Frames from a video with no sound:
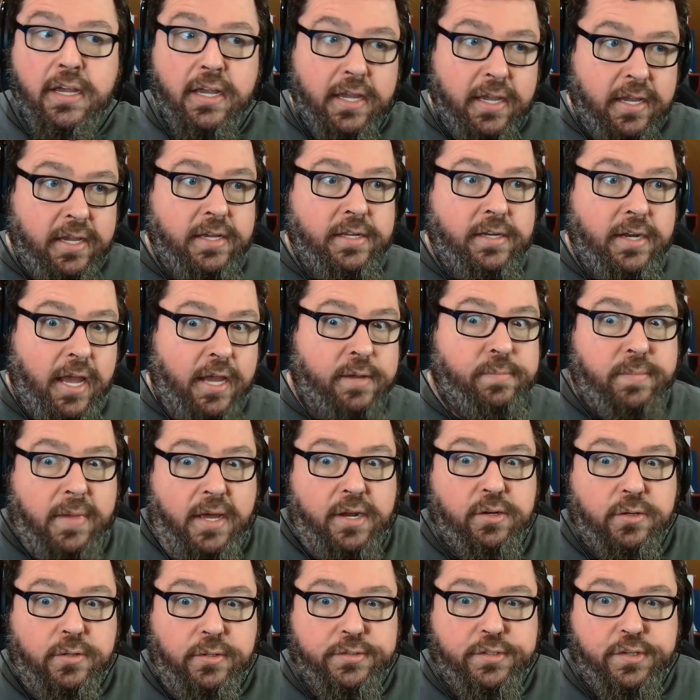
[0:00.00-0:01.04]
in a
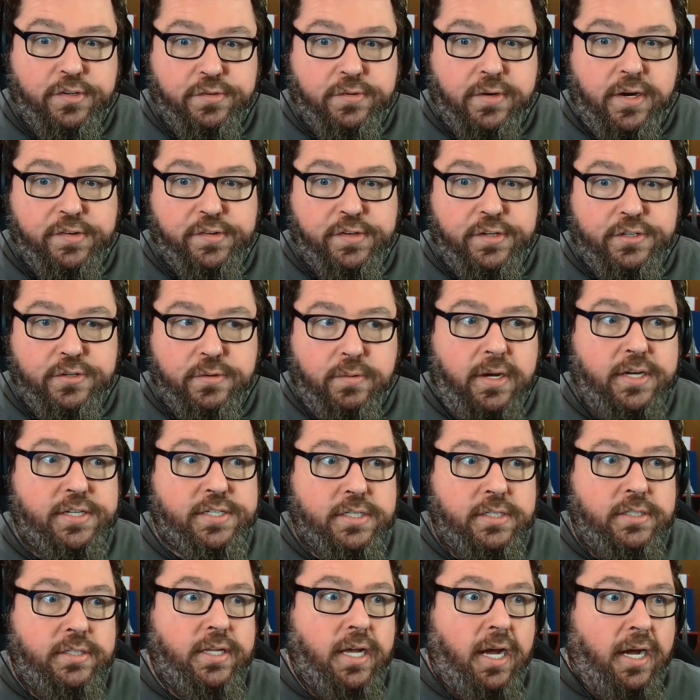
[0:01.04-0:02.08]
medical distress
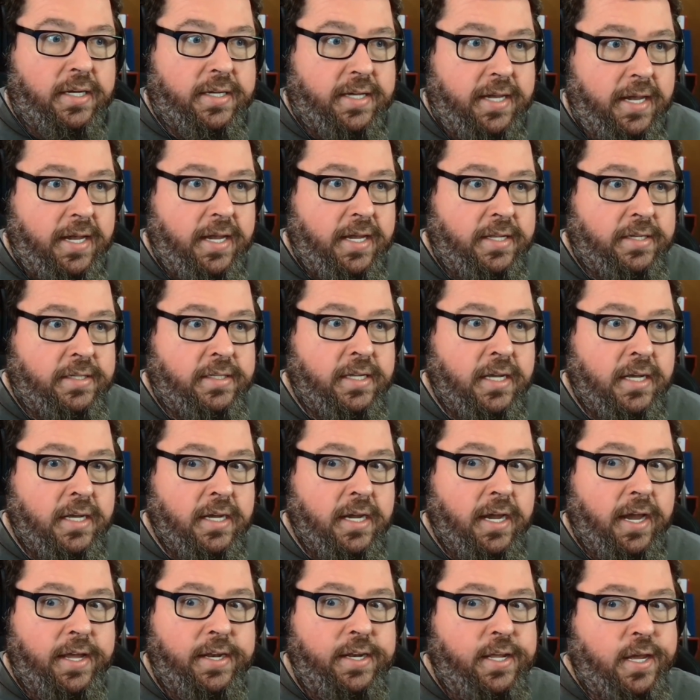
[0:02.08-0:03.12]
situation again,
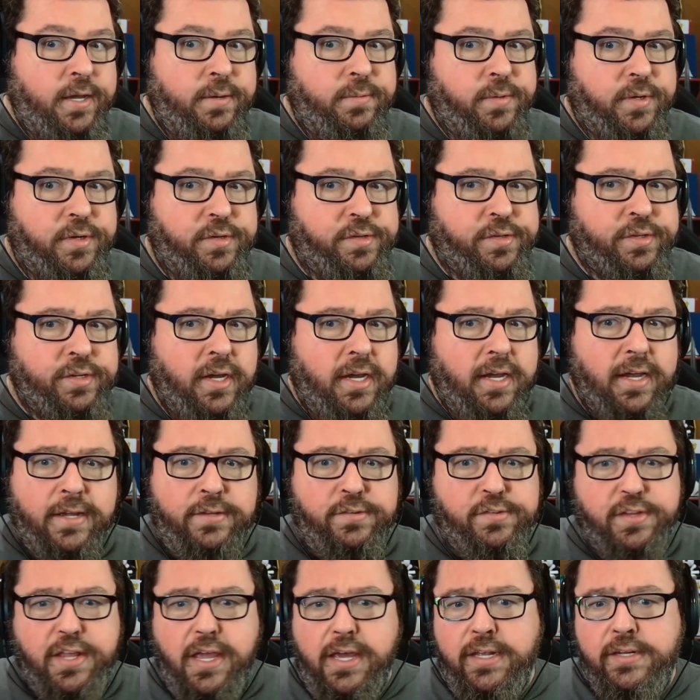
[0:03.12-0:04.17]
and he was
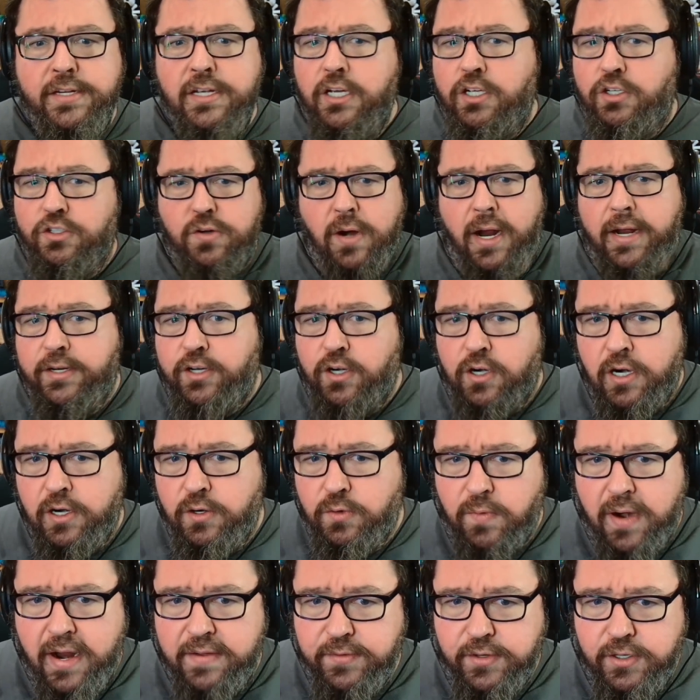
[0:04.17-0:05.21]
instead trying to earn
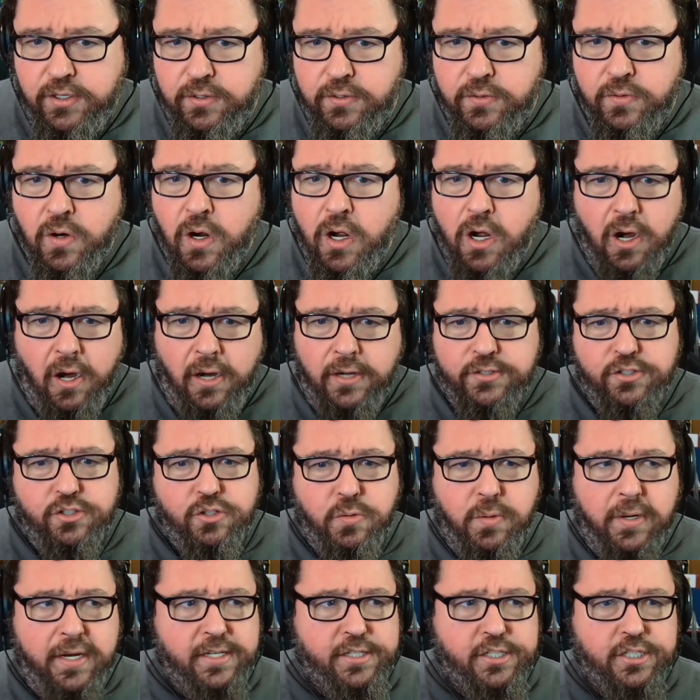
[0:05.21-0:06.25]
revenue on
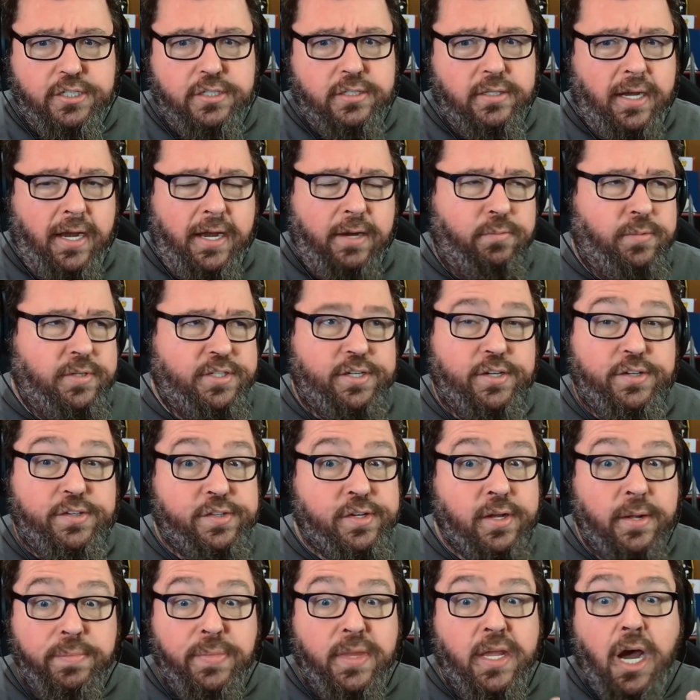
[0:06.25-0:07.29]
Twitch, uh, which is
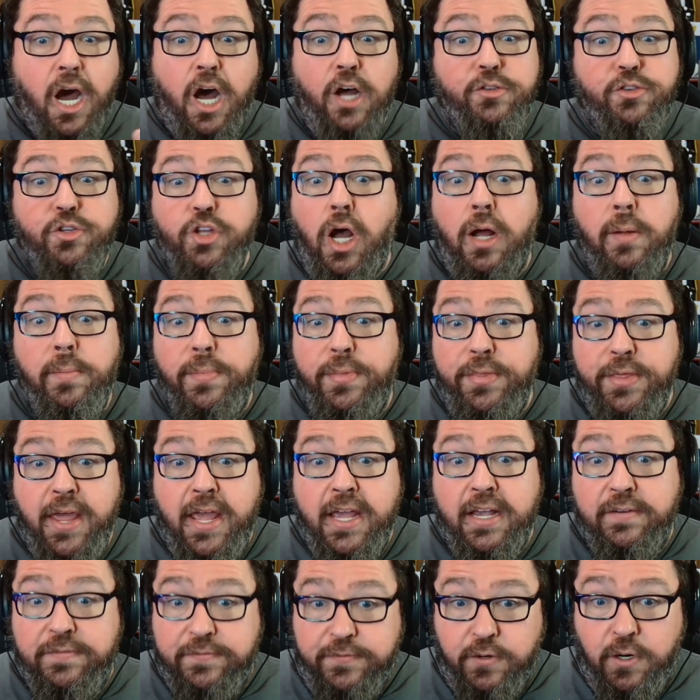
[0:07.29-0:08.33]
a dumb
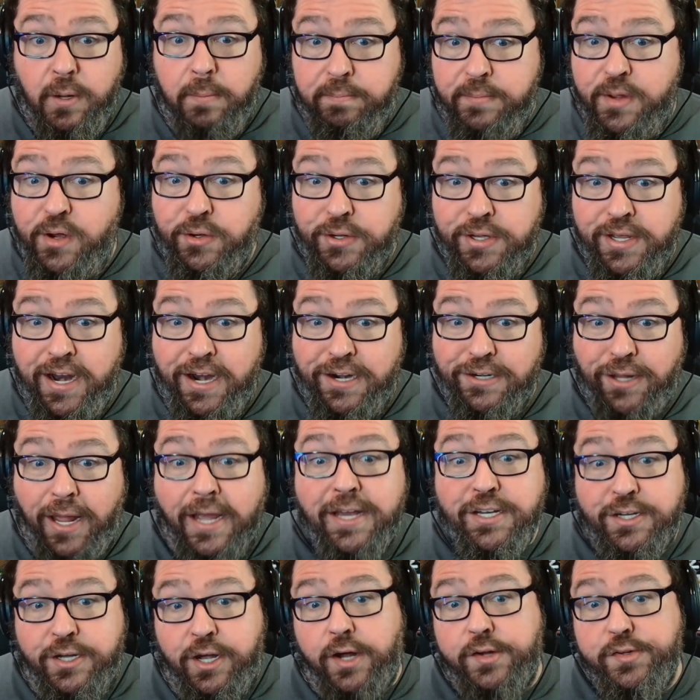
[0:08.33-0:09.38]
thing for a millionaire
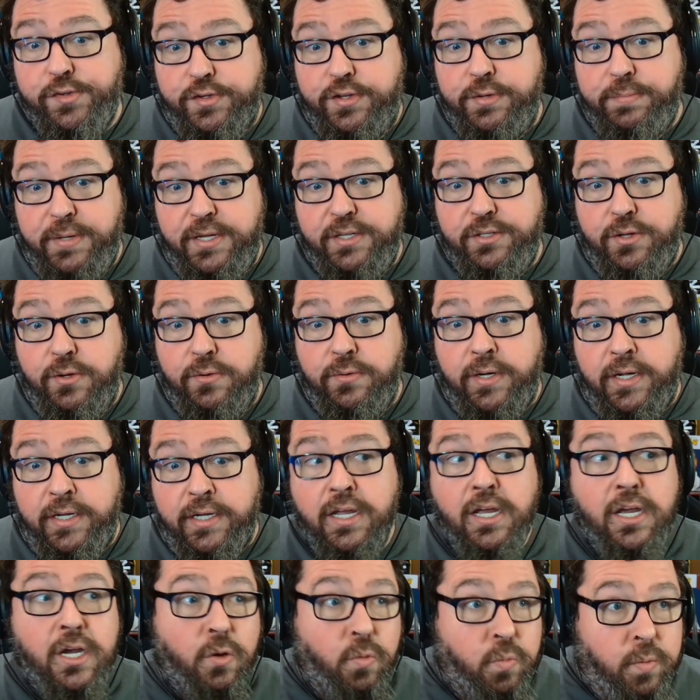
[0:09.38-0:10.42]
like Gus to be doing
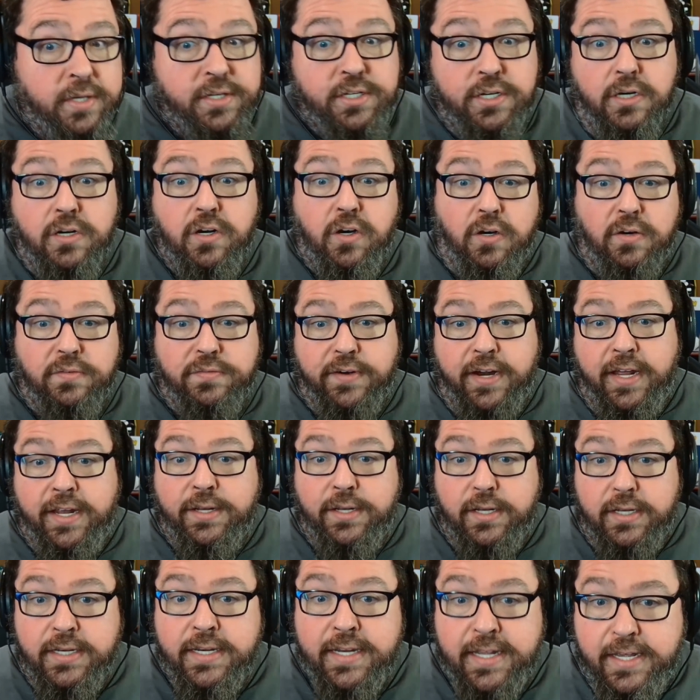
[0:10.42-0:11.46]
when your
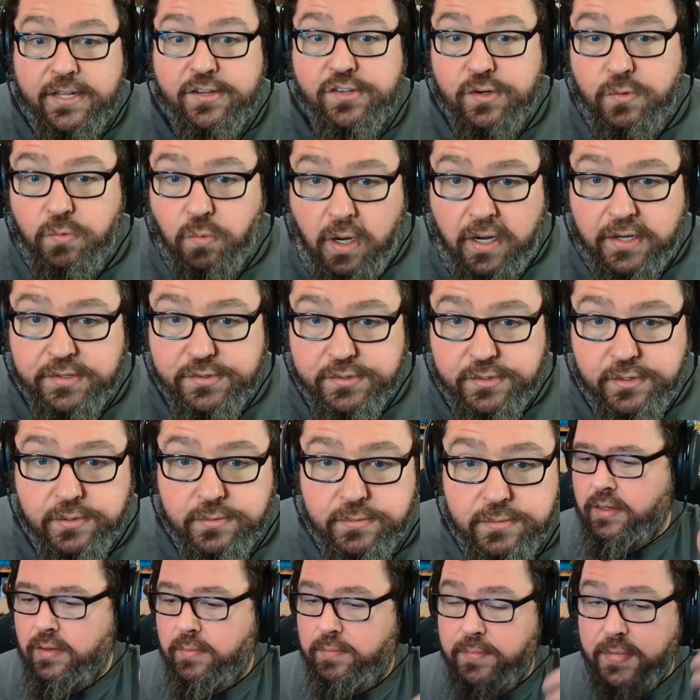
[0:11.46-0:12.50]
girlfriend needs and wants you.
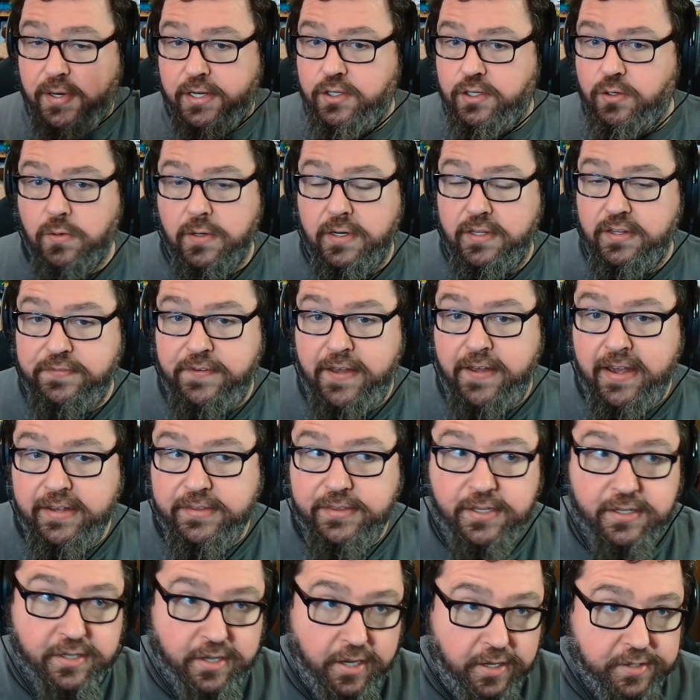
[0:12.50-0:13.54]
But ignoring the fact
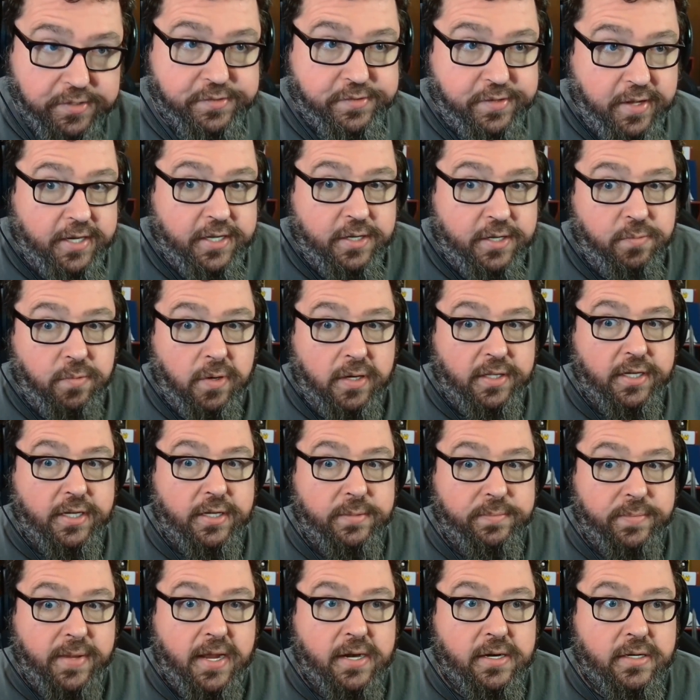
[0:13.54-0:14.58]
that Gus said he wanted to get
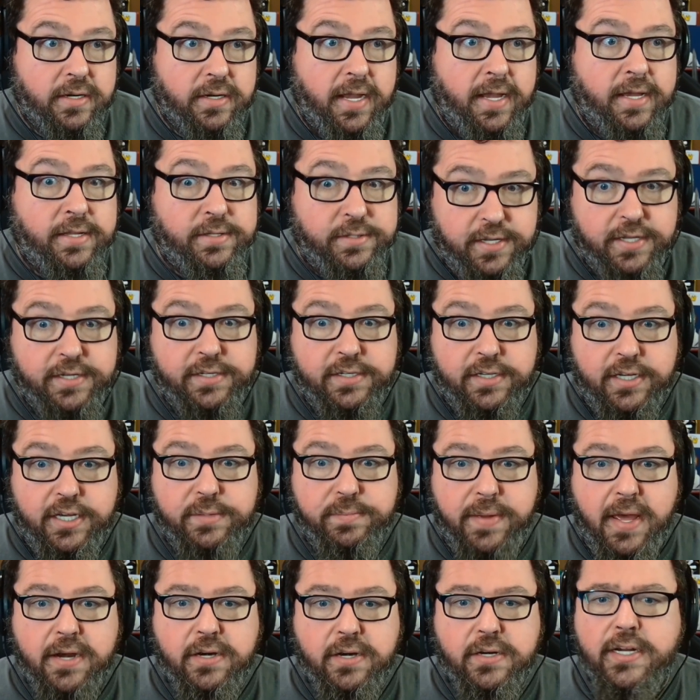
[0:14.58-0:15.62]
better and didn't get
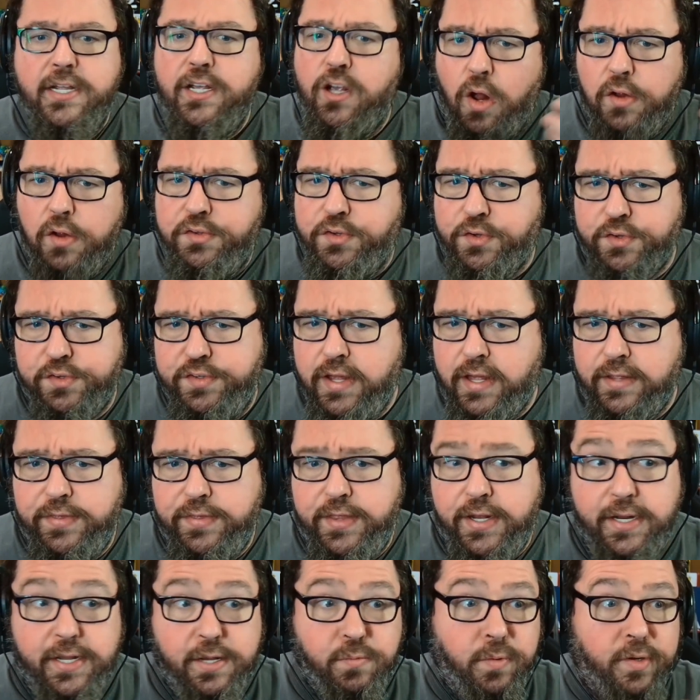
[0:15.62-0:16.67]
better, he also said
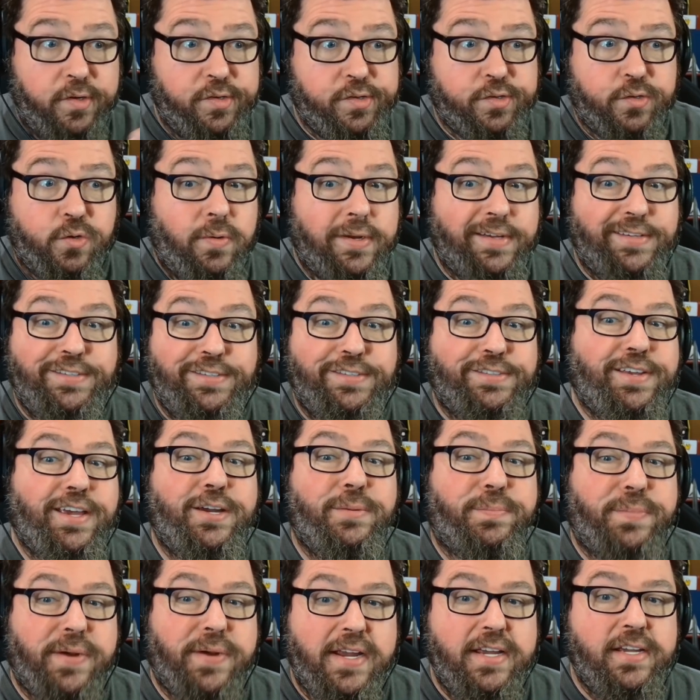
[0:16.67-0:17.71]
that he was going to take a
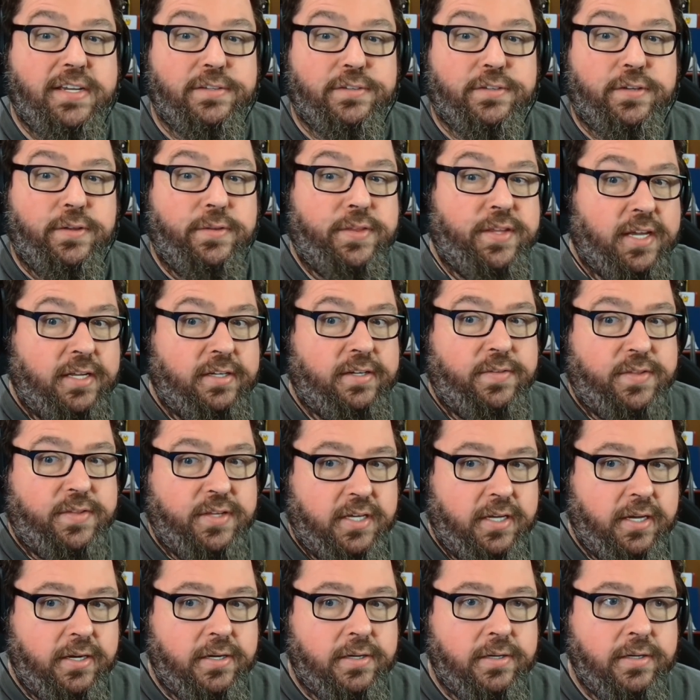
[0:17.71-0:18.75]
break till the end of the
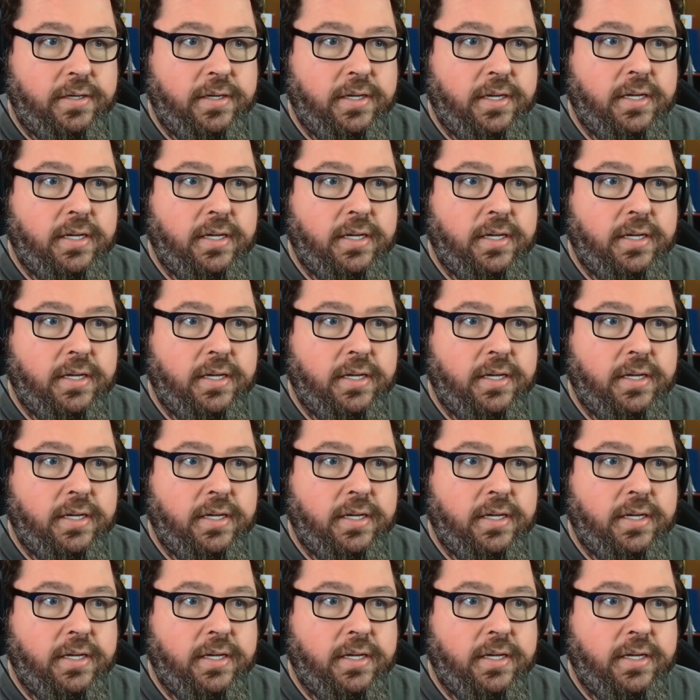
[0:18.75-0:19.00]
year,